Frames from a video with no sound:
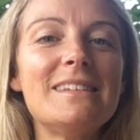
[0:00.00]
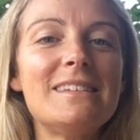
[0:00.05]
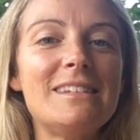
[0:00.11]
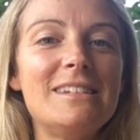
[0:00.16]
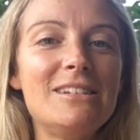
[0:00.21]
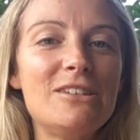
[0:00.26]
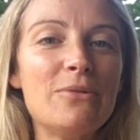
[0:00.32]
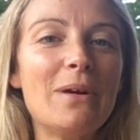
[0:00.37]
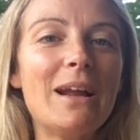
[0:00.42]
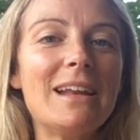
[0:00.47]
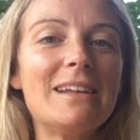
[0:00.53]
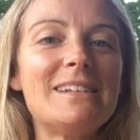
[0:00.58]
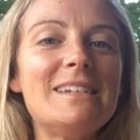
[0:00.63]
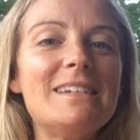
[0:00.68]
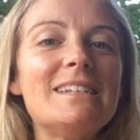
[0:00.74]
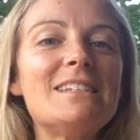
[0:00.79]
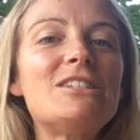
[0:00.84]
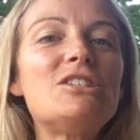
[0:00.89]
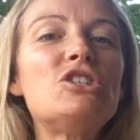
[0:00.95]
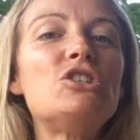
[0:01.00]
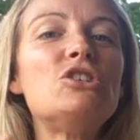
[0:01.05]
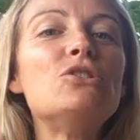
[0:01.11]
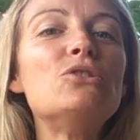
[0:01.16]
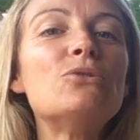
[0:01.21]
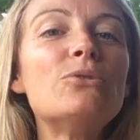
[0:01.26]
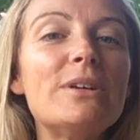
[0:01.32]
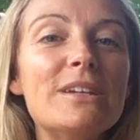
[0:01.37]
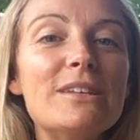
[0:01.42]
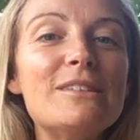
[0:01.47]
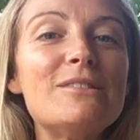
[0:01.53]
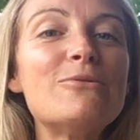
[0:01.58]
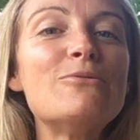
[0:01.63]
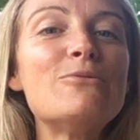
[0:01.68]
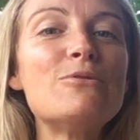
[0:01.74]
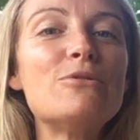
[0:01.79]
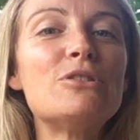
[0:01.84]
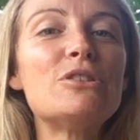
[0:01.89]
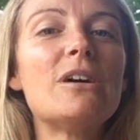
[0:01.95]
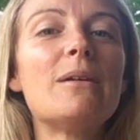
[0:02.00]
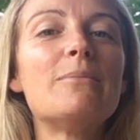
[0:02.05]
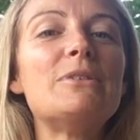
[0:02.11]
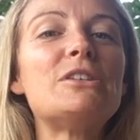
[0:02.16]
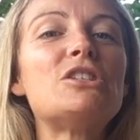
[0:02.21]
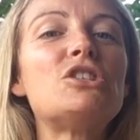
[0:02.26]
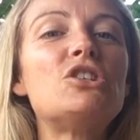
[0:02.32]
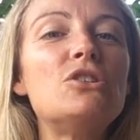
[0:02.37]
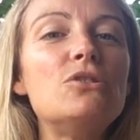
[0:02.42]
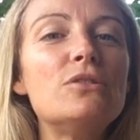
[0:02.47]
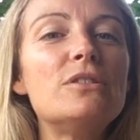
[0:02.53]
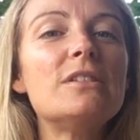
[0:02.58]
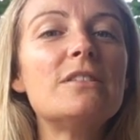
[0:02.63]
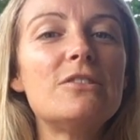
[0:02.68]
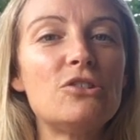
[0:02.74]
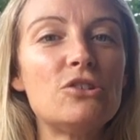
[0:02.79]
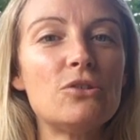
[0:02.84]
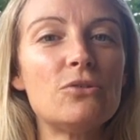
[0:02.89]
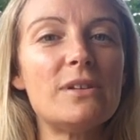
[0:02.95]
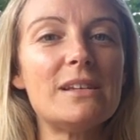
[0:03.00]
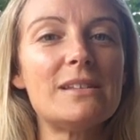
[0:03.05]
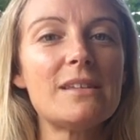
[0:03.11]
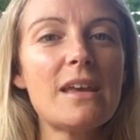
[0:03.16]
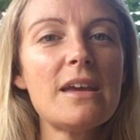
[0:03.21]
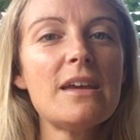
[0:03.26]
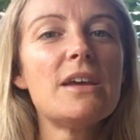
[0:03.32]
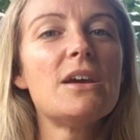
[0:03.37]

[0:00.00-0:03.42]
It's duality. It's choice all the time. It's choosing and choice.